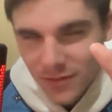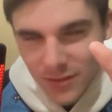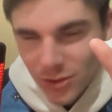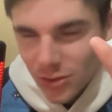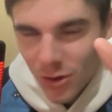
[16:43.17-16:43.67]

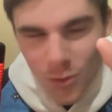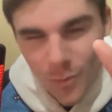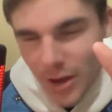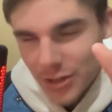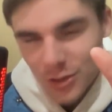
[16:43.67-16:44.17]
so
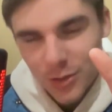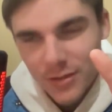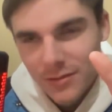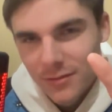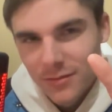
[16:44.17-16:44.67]
much
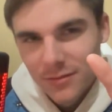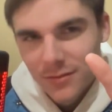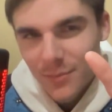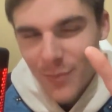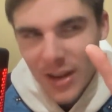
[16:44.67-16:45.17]

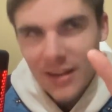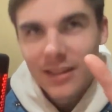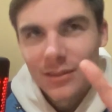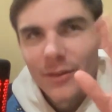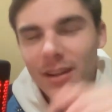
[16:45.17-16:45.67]

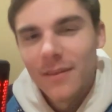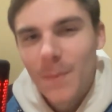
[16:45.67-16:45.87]
because of it.